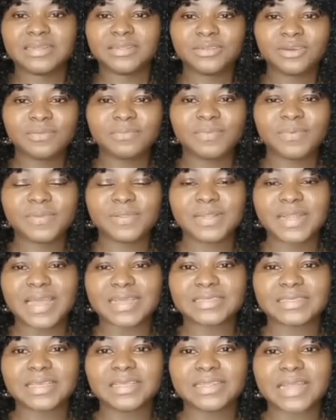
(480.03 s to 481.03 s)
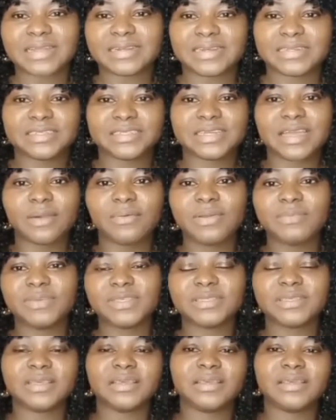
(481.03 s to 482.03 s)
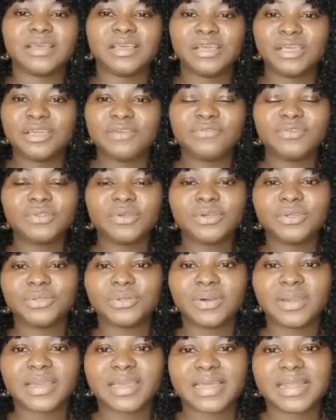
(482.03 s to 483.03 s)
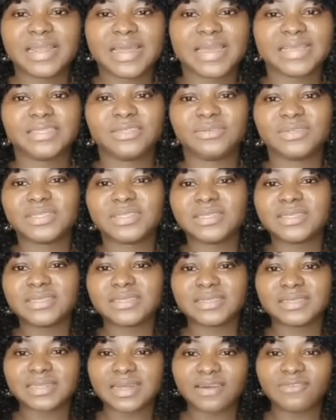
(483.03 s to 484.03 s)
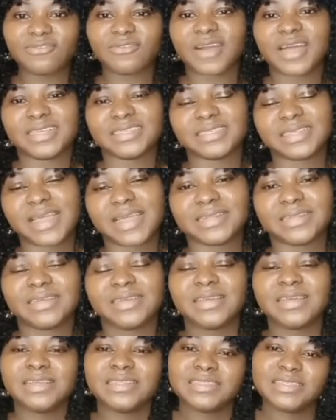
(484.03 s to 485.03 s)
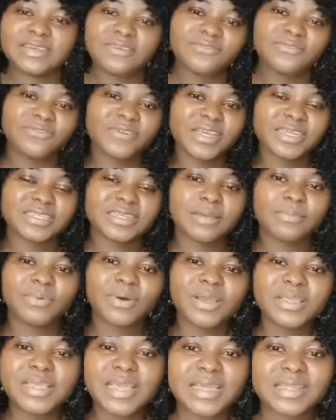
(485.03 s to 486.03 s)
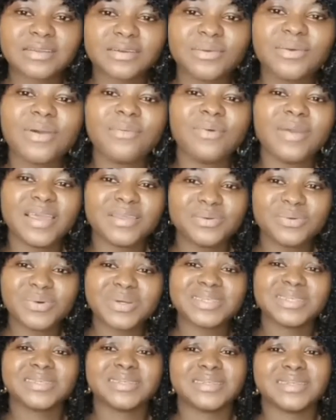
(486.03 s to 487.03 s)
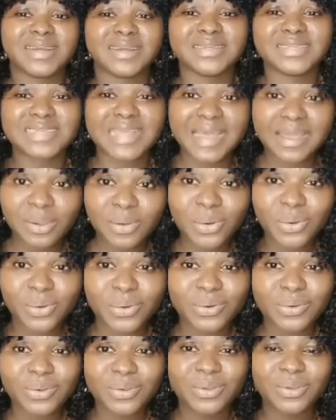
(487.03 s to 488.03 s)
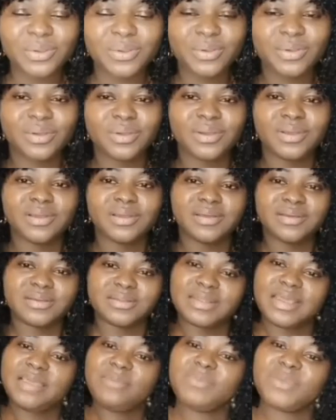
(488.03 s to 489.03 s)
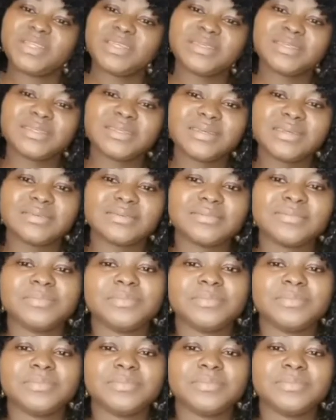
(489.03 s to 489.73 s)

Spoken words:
know, be like say na Naija, we be say, even though you don't get light, you see sit down for outside, take fresh air. But yeah, where you want to sit down, tackle. Now be the thing.